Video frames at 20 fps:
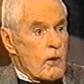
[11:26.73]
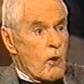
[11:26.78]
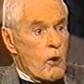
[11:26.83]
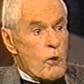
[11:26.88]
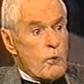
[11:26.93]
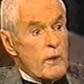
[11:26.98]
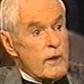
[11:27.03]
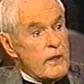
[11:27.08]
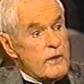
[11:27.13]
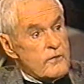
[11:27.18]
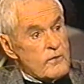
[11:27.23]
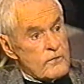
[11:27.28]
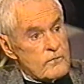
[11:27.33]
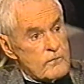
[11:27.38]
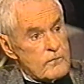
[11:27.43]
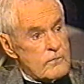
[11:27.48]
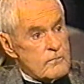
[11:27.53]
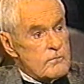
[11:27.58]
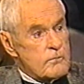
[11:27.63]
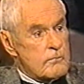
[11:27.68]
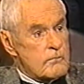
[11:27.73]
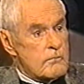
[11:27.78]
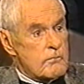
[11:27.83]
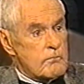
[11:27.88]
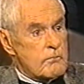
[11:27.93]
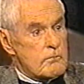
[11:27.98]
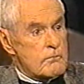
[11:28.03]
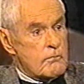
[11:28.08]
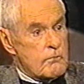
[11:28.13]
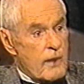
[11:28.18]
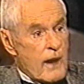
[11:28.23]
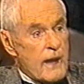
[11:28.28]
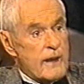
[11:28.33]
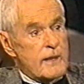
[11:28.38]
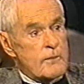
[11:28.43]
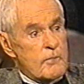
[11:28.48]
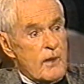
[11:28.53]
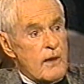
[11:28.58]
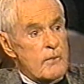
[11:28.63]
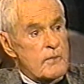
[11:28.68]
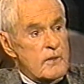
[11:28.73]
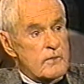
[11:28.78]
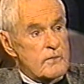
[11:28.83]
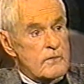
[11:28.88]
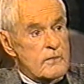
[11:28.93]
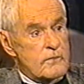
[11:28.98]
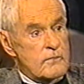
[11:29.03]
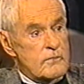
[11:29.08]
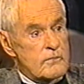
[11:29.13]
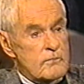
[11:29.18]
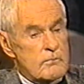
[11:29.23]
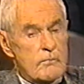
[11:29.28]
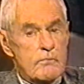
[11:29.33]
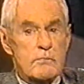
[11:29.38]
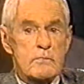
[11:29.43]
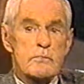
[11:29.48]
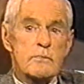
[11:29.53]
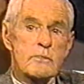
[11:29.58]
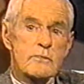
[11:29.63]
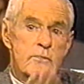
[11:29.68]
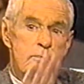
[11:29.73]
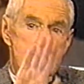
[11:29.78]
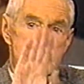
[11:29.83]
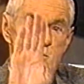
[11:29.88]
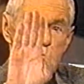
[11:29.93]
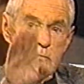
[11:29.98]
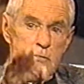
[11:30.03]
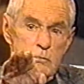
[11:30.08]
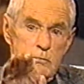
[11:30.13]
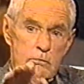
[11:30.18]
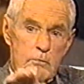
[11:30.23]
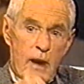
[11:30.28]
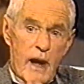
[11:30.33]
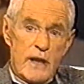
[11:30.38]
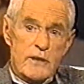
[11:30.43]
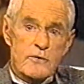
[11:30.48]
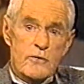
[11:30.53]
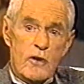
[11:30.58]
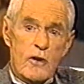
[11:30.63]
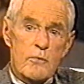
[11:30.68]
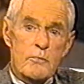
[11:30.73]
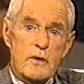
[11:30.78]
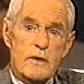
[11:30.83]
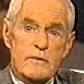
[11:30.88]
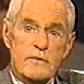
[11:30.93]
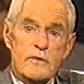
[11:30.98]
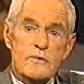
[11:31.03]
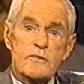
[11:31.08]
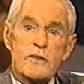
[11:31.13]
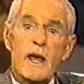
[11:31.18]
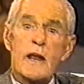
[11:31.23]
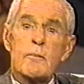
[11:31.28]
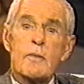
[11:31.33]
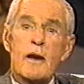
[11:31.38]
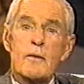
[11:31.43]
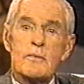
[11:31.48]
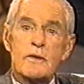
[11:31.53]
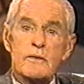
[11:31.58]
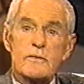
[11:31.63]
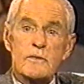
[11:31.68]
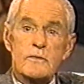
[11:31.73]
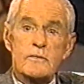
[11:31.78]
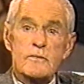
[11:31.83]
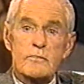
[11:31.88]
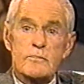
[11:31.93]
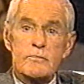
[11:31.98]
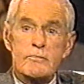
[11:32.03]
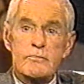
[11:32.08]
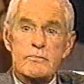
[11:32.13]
or religious minding my business. Mind your own business. Stay out of my business.